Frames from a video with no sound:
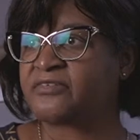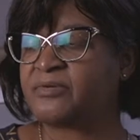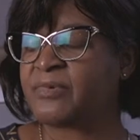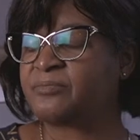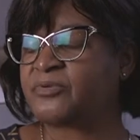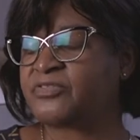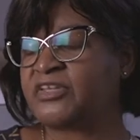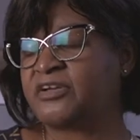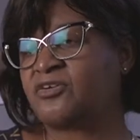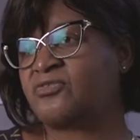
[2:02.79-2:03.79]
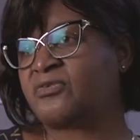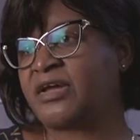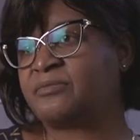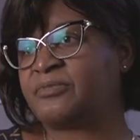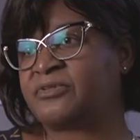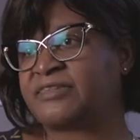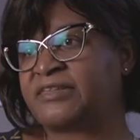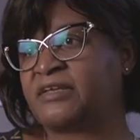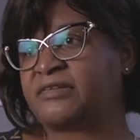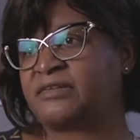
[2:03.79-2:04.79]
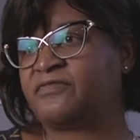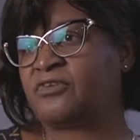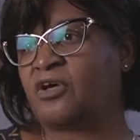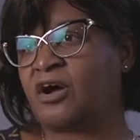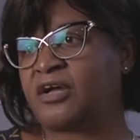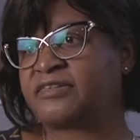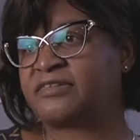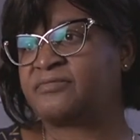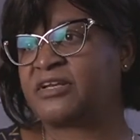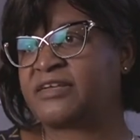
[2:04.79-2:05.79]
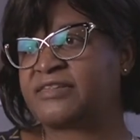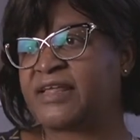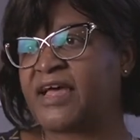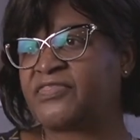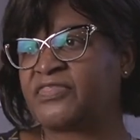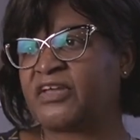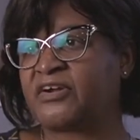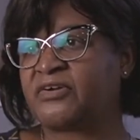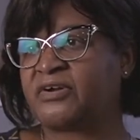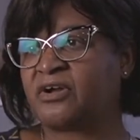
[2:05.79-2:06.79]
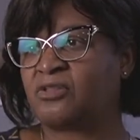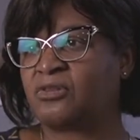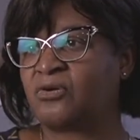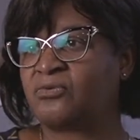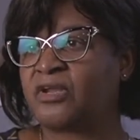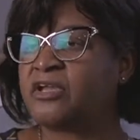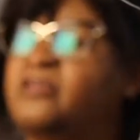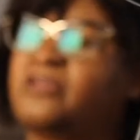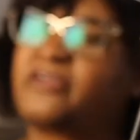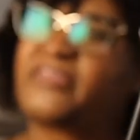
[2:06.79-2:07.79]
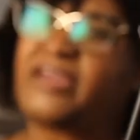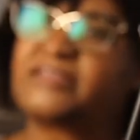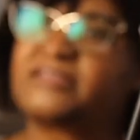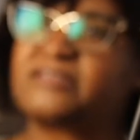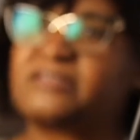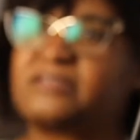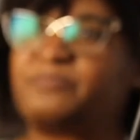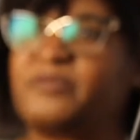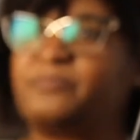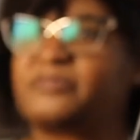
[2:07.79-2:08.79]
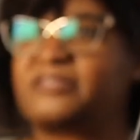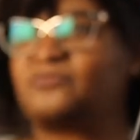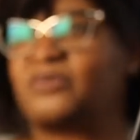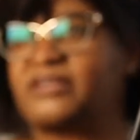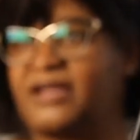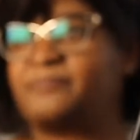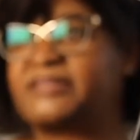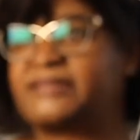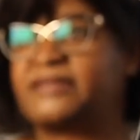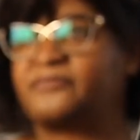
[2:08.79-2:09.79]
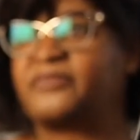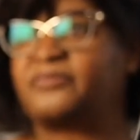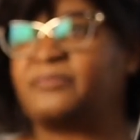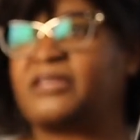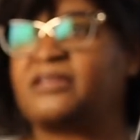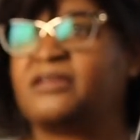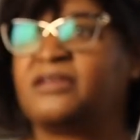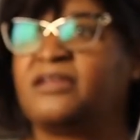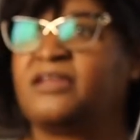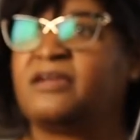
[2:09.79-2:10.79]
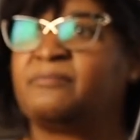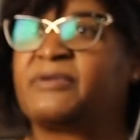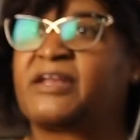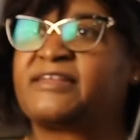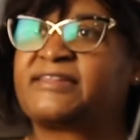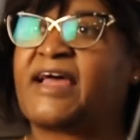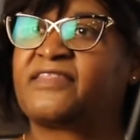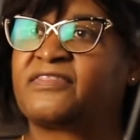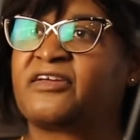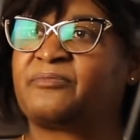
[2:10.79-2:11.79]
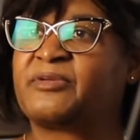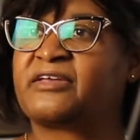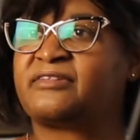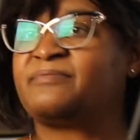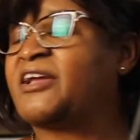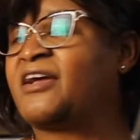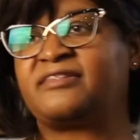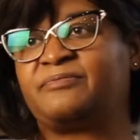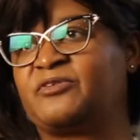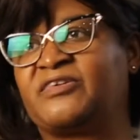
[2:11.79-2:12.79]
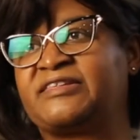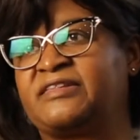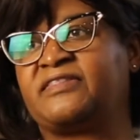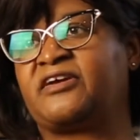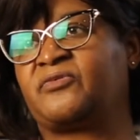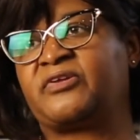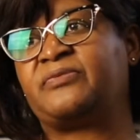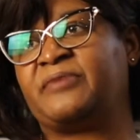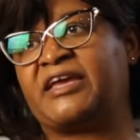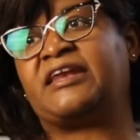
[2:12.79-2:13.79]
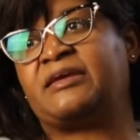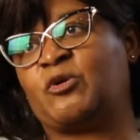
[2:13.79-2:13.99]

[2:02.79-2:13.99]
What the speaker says: remembered the incredible sense of loss when I sat there alone. Not that people didn't want to come and sit with me, but I sat there because my husband wasn't there with me anymore.